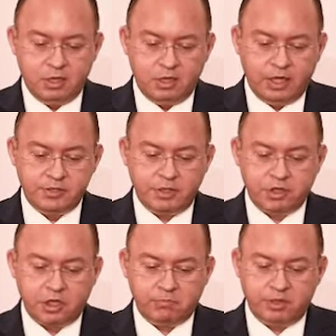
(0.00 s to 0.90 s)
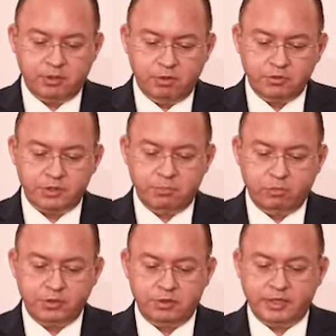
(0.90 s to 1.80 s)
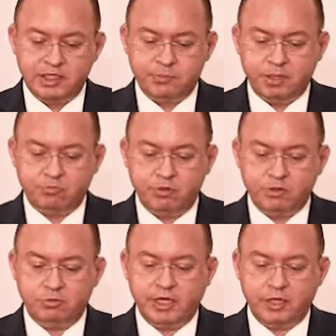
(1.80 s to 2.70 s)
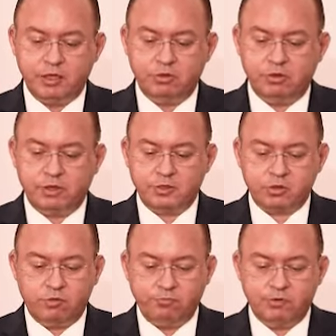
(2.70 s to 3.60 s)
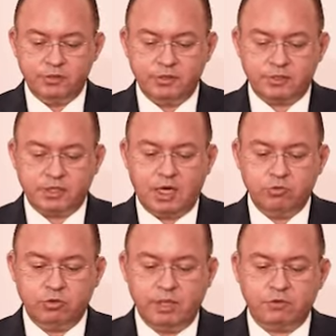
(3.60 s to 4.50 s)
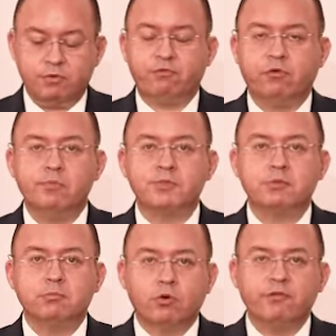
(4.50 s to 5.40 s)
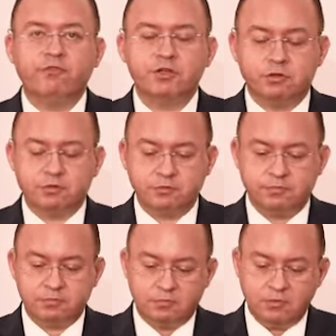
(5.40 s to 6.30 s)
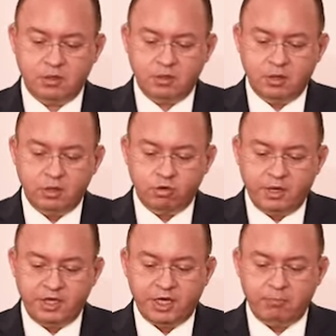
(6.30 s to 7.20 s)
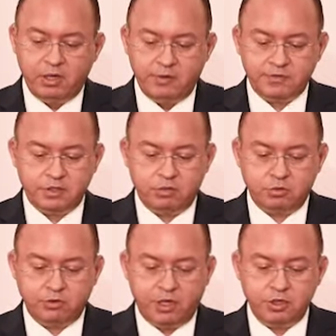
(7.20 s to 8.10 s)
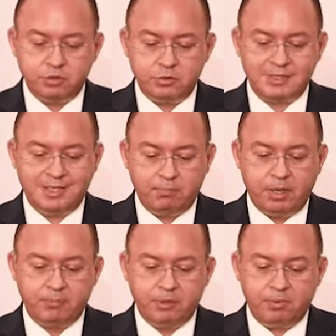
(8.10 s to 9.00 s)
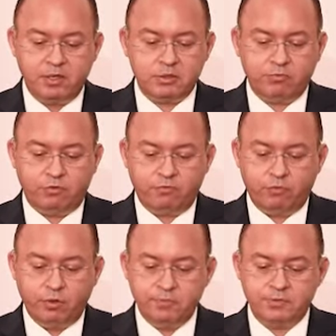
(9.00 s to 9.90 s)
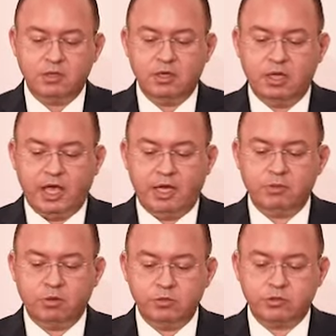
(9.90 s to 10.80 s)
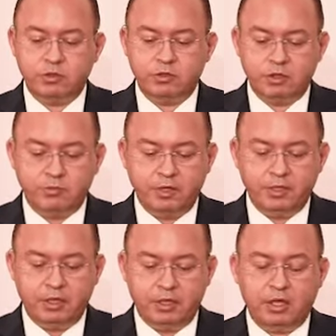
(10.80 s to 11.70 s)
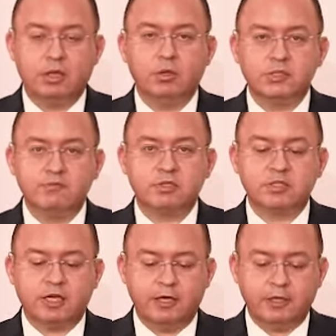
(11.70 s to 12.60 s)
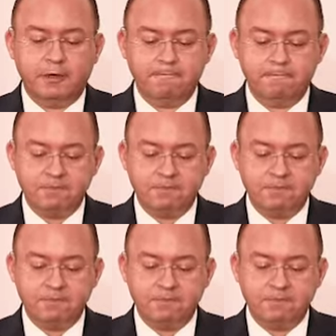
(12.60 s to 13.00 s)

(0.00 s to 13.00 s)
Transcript: Ladies and gentlemen, the most important aspect we need to tackle during this conference is how to make reforms more efficient. Romania believes that Ukraine should step up the pace of reforms aimed also at generating an inclusive society